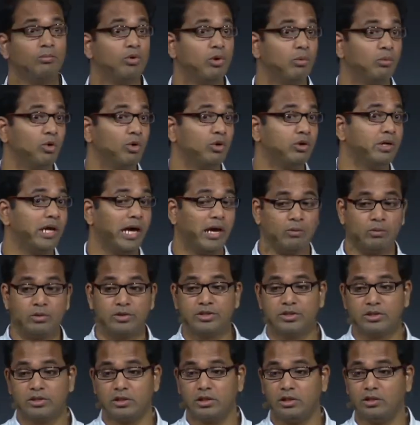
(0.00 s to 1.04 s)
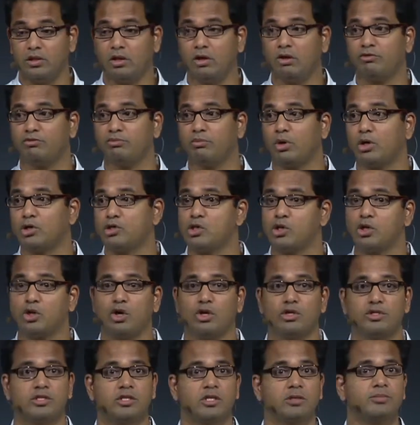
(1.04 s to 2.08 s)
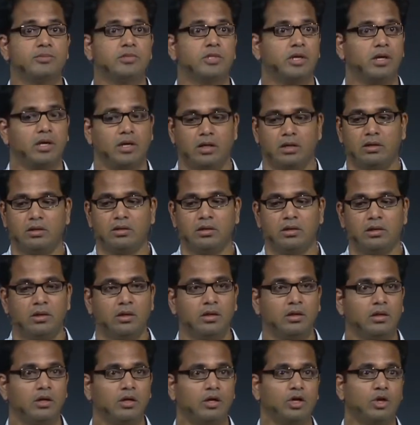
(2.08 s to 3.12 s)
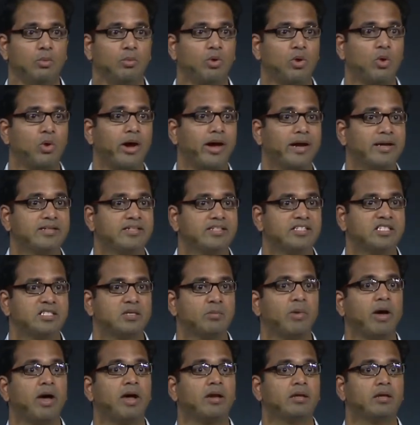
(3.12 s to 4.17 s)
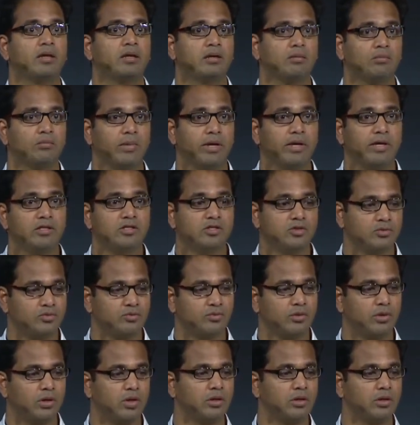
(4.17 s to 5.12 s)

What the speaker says: promote diversity of module concepts, and provide systematic means